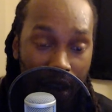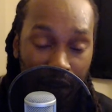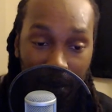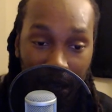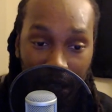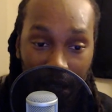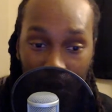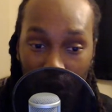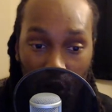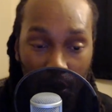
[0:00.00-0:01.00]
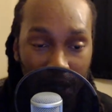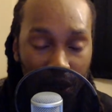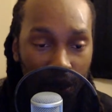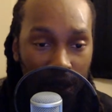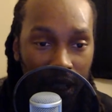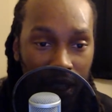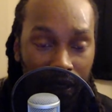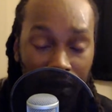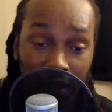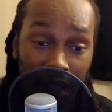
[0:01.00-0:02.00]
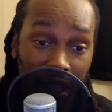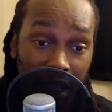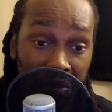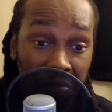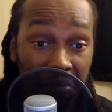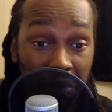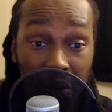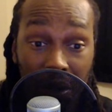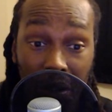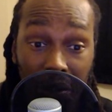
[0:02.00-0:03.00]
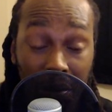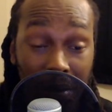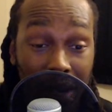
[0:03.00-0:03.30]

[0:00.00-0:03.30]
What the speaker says: Everybody, I'm sure, would be tuning in, and who knows,